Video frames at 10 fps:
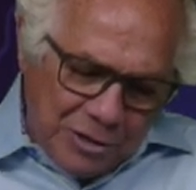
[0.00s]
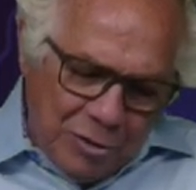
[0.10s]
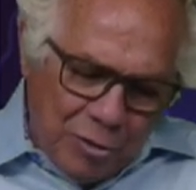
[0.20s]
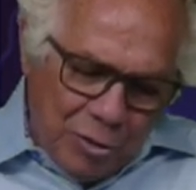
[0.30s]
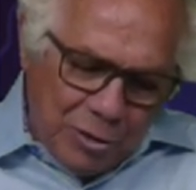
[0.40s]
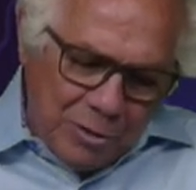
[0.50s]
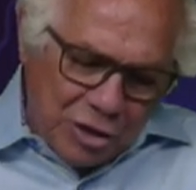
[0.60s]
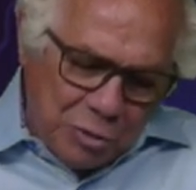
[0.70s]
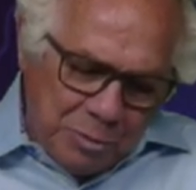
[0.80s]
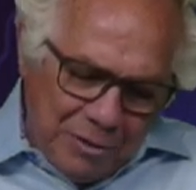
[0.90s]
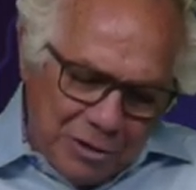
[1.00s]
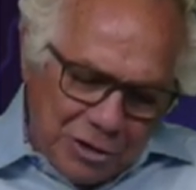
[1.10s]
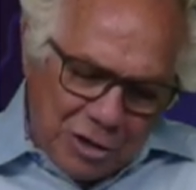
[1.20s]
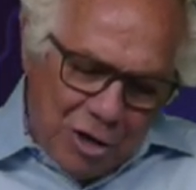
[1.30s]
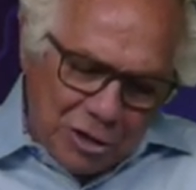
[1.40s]
and you're going to experience
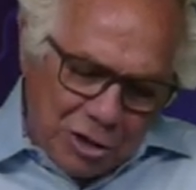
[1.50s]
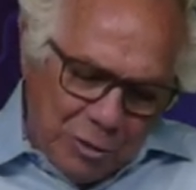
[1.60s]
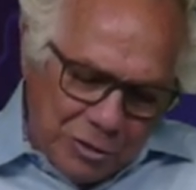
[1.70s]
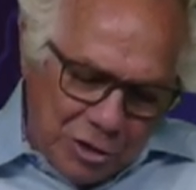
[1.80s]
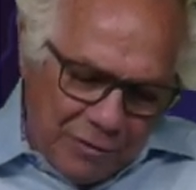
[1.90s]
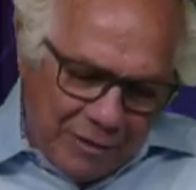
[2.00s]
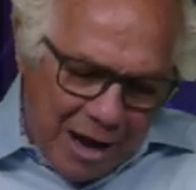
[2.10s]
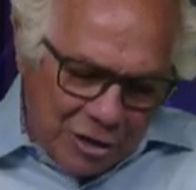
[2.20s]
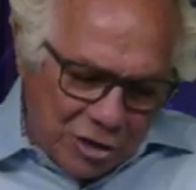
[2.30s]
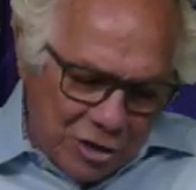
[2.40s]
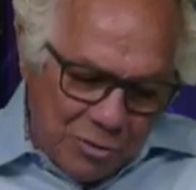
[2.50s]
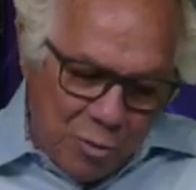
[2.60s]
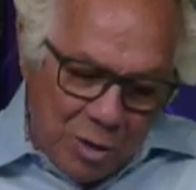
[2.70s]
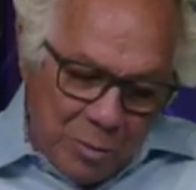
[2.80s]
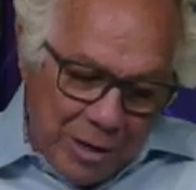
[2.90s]
the consequences of your actions in
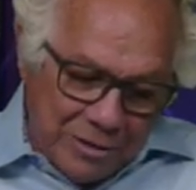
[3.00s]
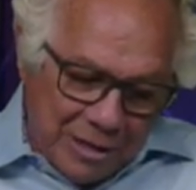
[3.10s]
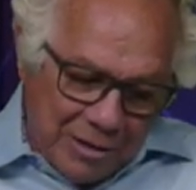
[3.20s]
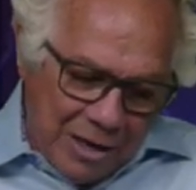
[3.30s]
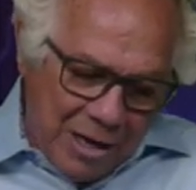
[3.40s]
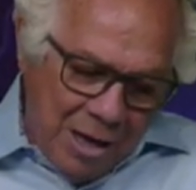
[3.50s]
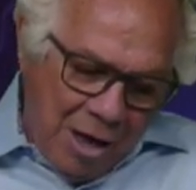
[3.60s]
one way or another.